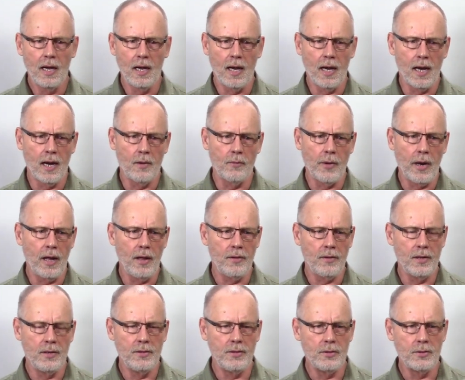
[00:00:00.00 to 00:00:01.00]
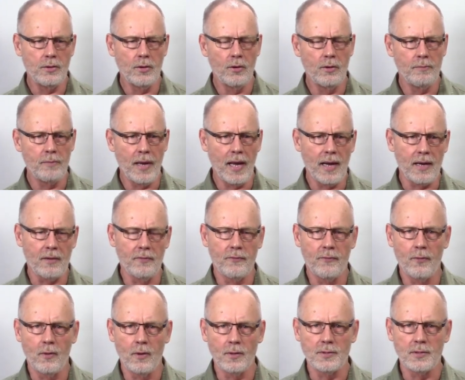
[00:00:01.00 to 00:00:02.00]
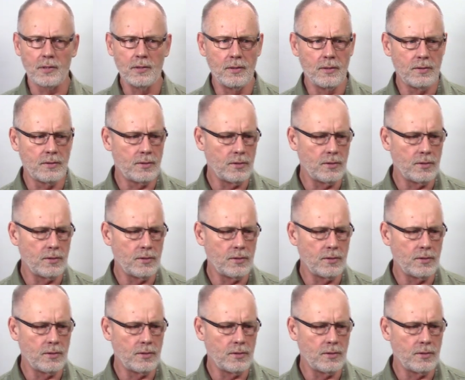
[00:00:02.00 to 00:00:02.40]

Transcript: uh, rather than you going back and forth to,